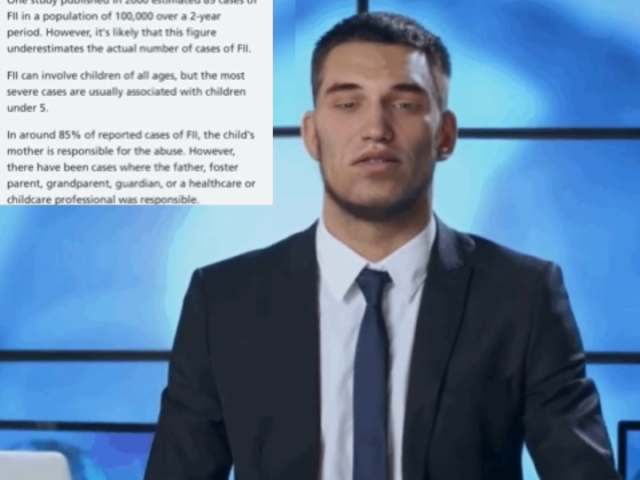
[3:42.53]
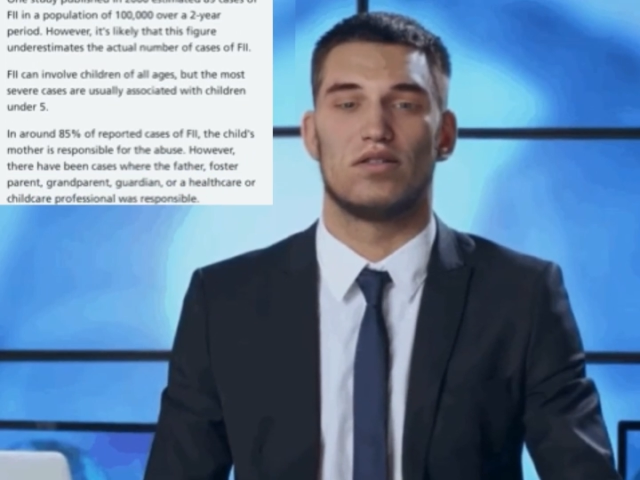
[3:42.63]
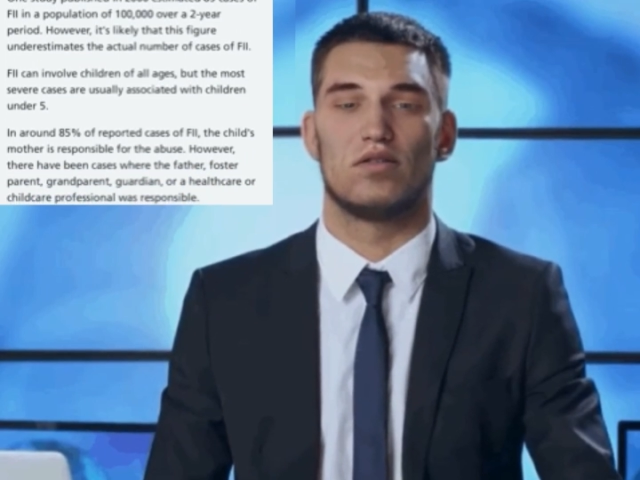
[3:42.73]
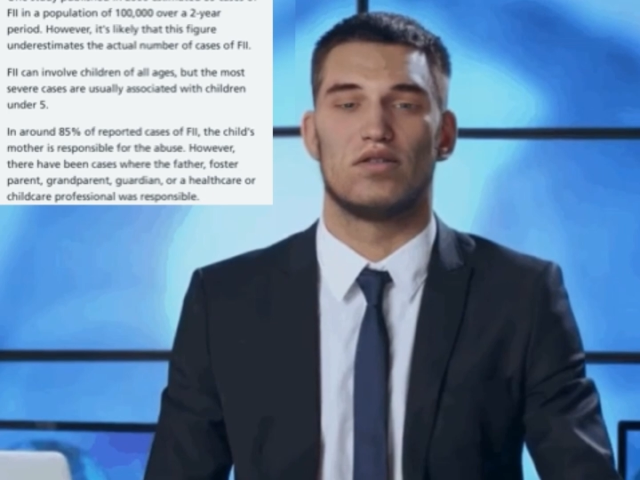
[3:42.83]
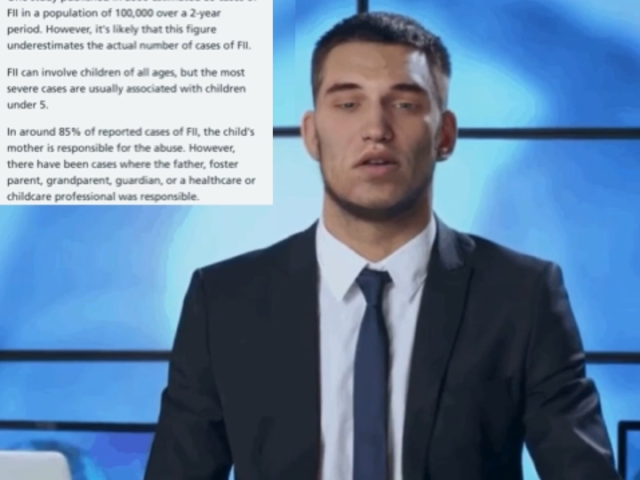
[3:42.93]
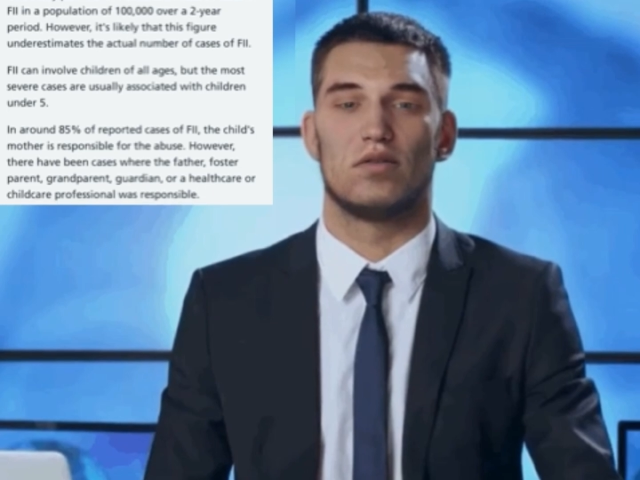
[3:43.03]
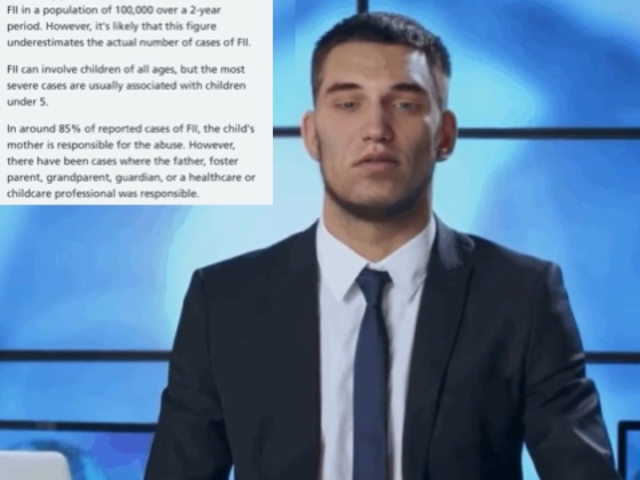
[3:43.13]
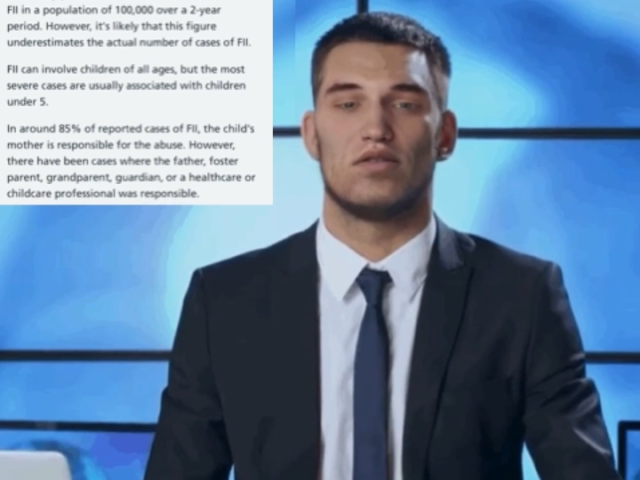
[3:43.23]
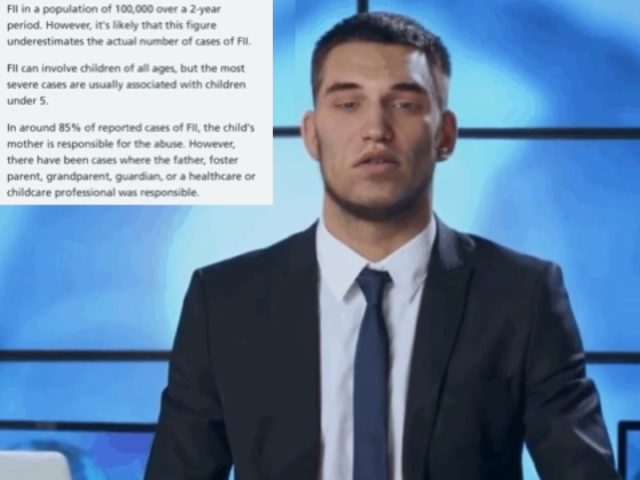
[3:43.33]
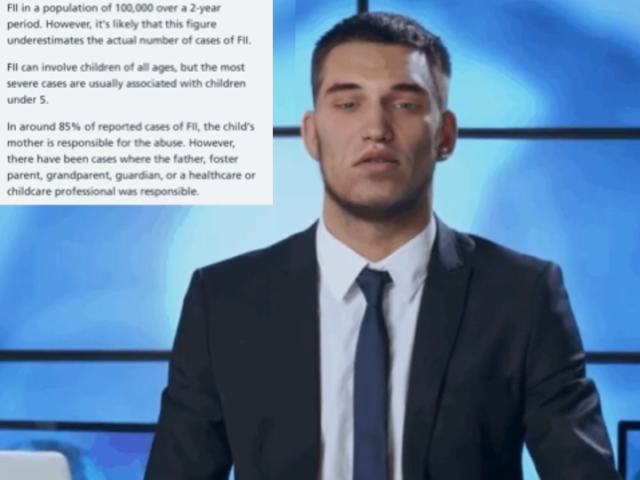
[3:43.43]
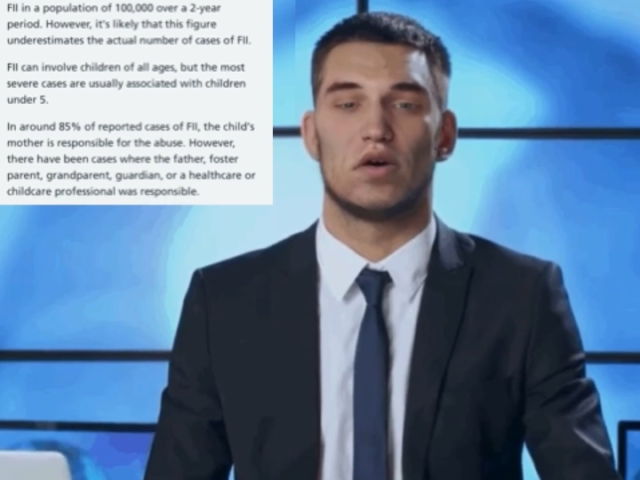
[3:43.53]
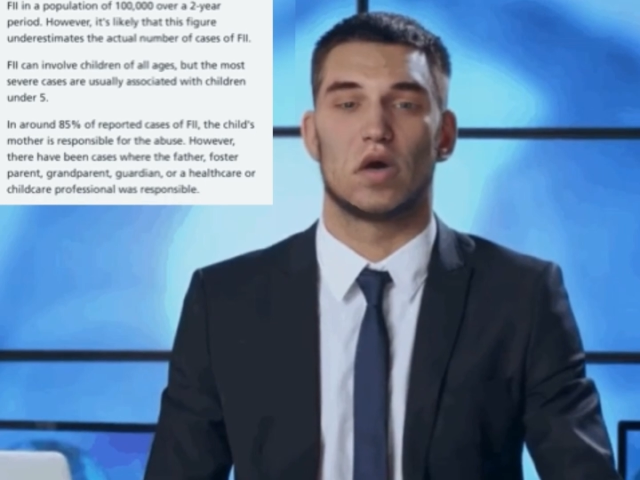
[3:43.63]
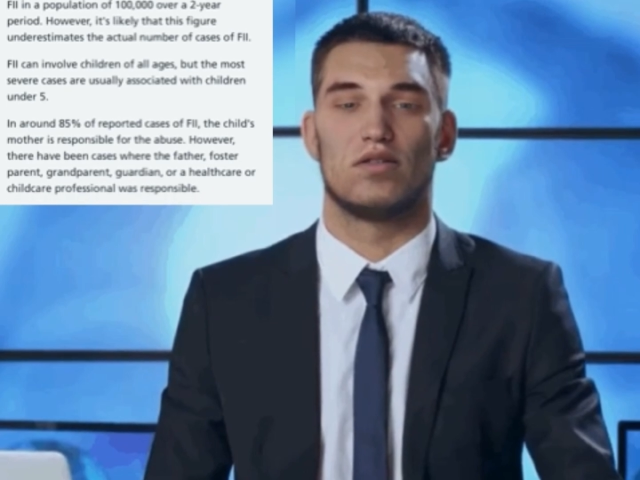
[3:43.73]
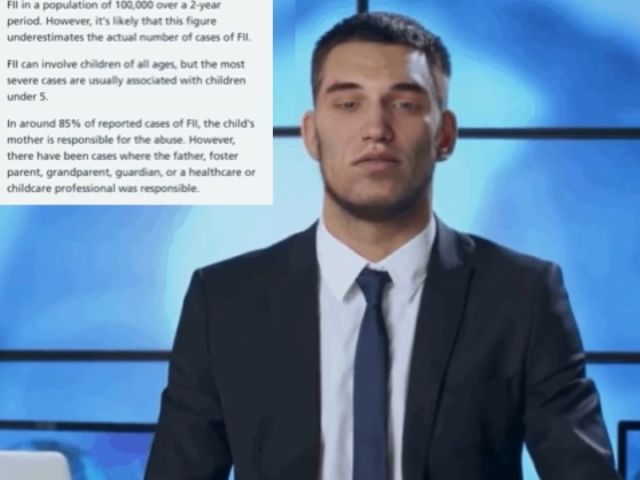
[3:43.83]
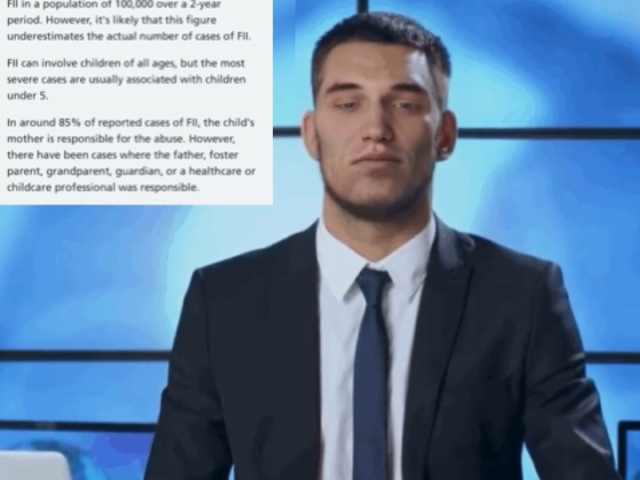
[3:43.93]
associated with children
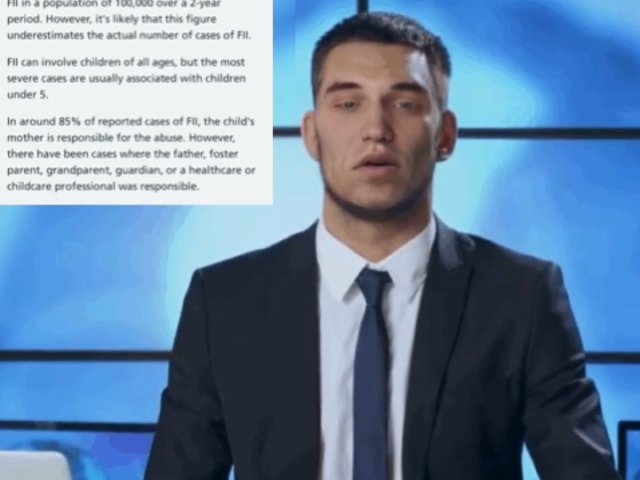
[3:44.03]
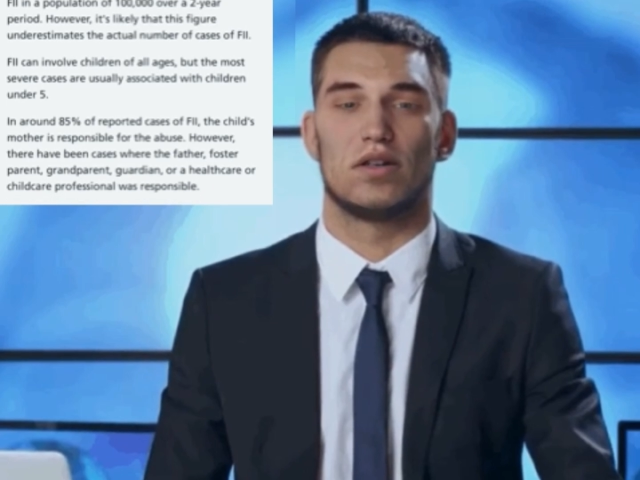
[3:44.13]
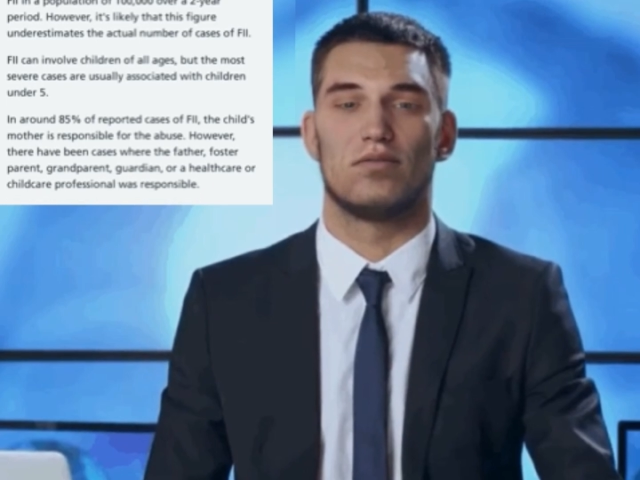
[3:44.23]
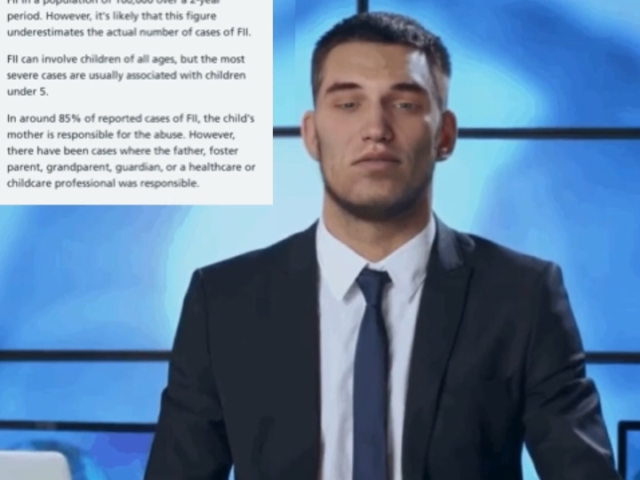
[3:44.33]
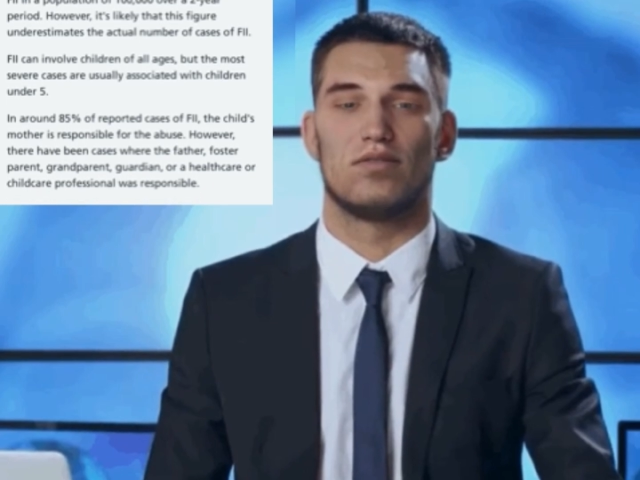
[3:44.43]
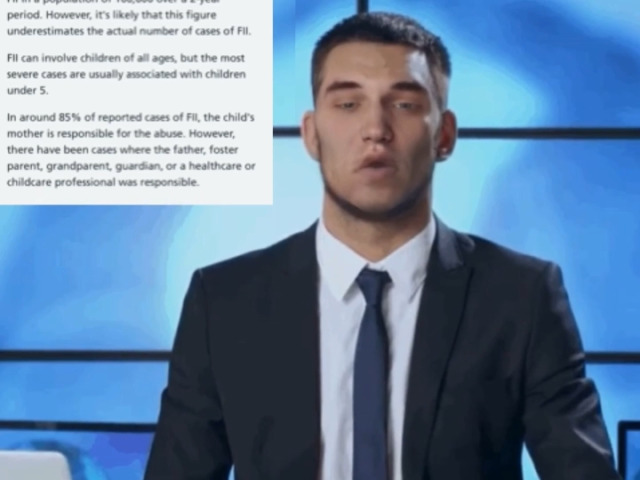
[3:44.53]
under 5.